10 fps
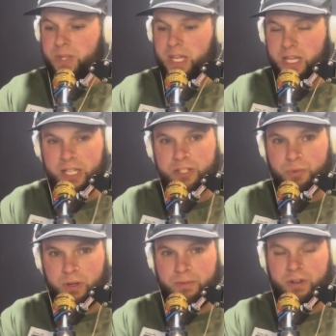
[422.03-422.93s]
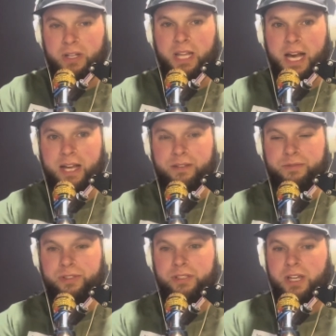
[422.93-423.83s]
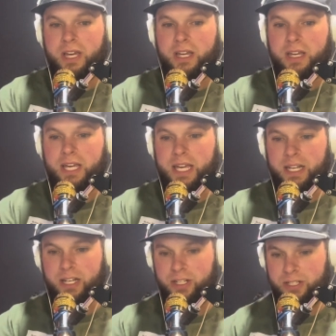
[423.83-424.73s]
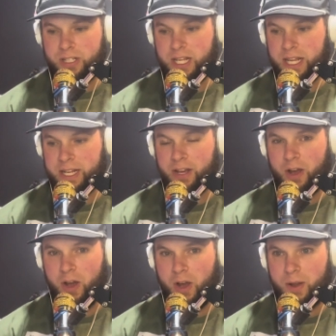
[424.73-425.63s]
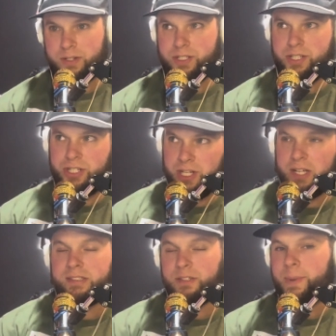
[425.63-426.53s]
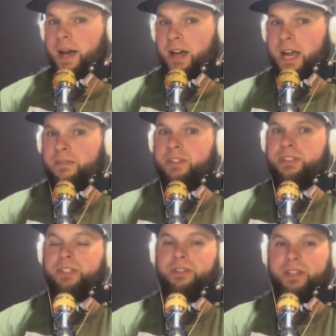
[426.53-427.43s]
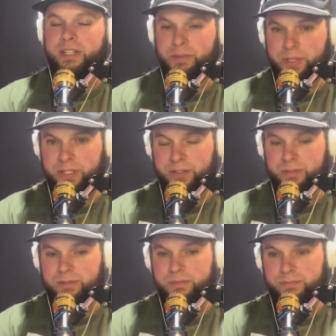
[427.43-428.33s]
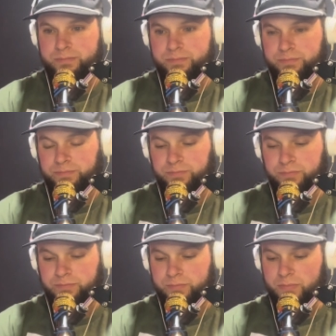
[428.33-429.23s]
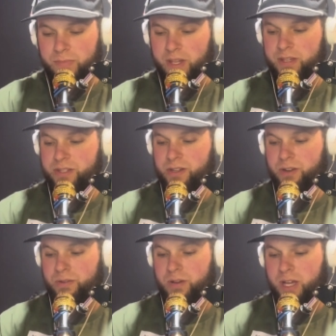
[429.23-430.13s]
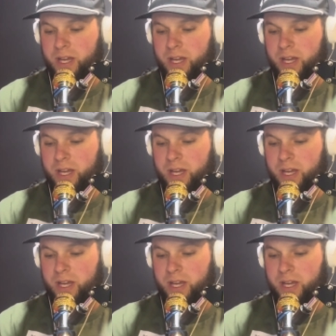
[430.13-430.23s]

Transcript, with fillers: each one of our lives in in just about every single thing that we do. So